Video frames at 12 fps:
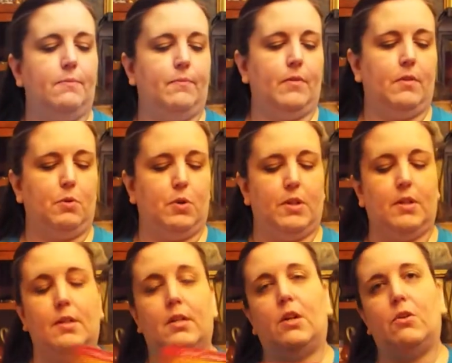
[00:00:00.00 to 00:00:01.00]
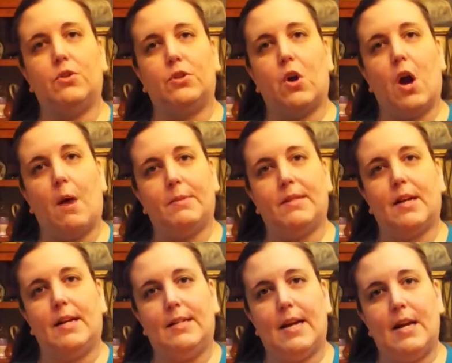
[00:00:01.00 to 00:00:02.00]
Of course, the stickers are
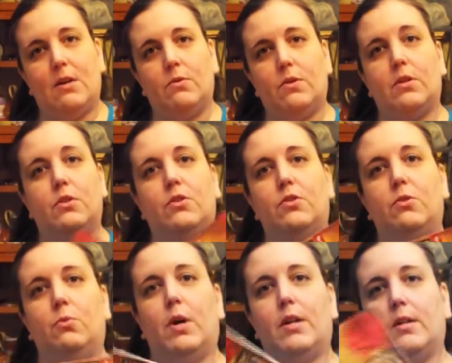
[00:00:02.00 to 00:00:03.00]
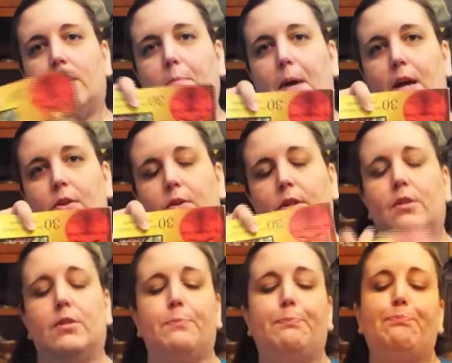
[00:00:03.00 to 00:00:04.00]
upside down to what the pattern
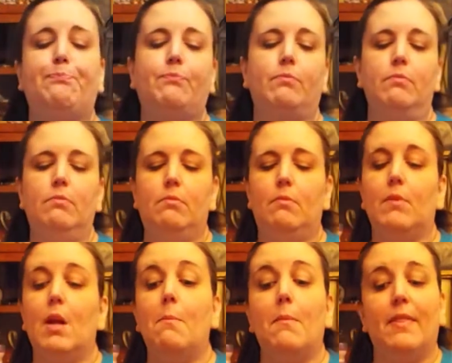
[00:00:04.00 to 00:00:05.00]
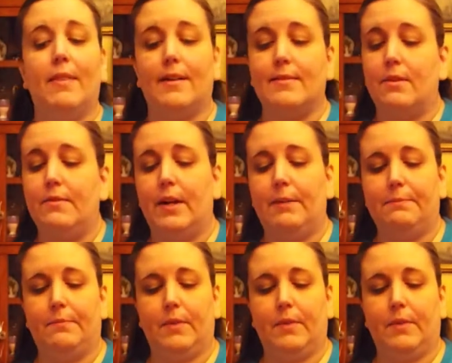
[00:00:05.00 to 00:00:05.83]
is. That's all right.